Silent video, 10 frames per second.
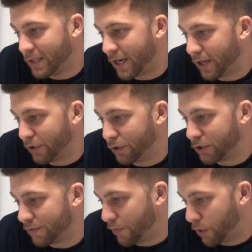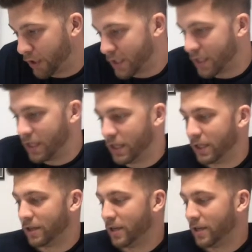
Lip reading: $14,